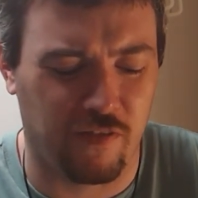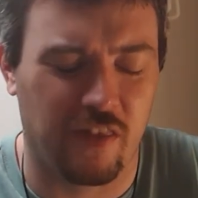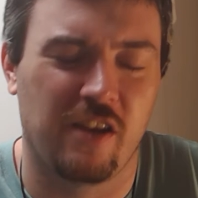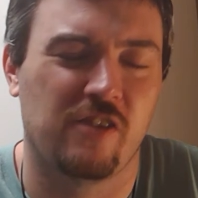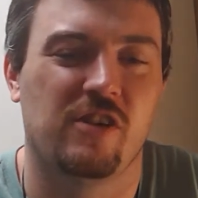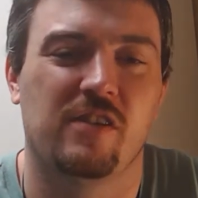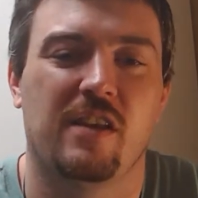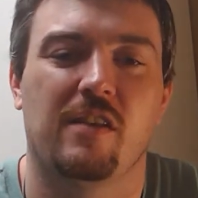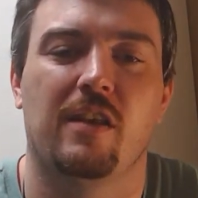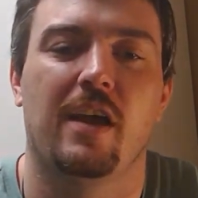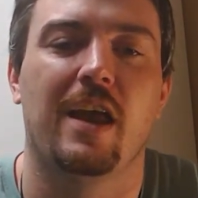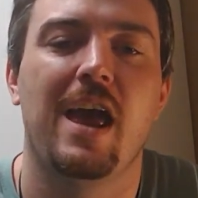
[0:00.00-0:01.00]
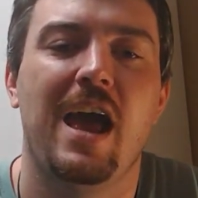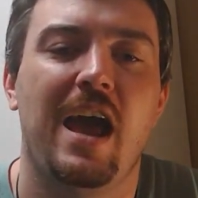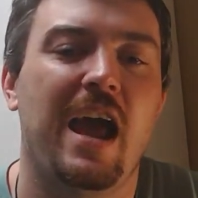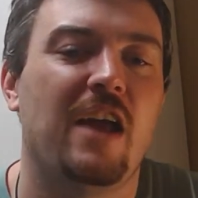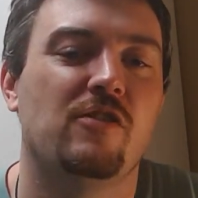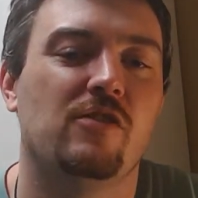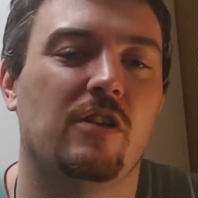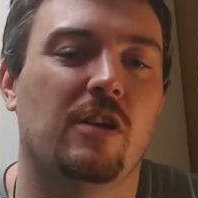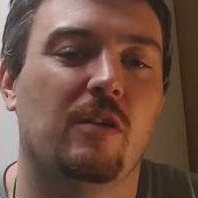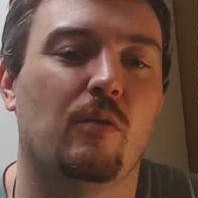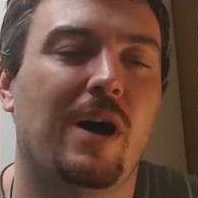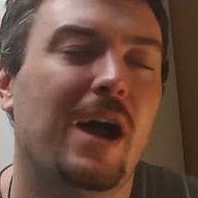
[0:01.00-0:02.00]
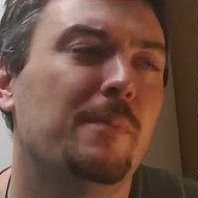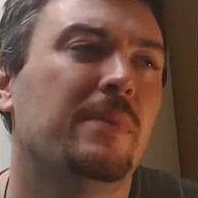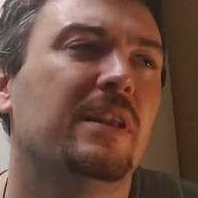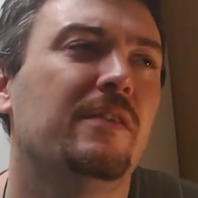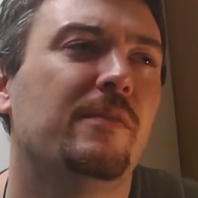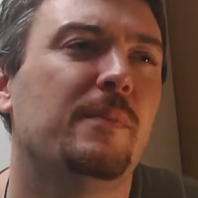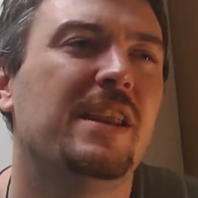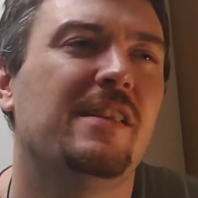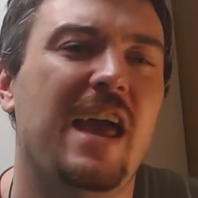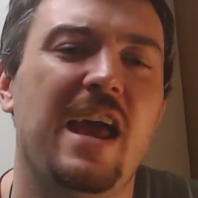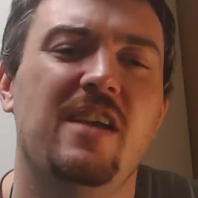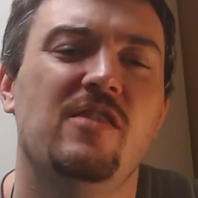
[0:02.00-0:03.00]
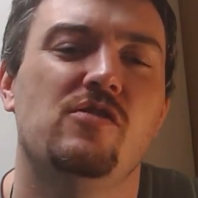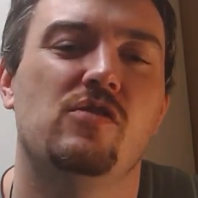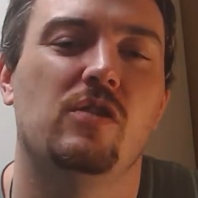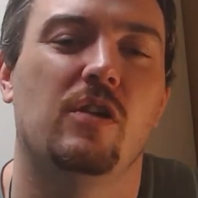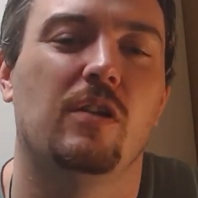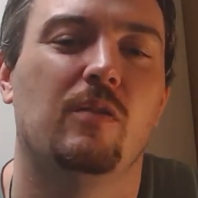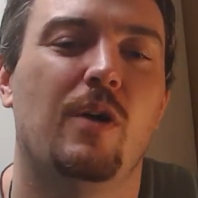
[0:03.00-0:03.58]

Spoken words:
And then she says, like, Angela, well, I believe it means angel.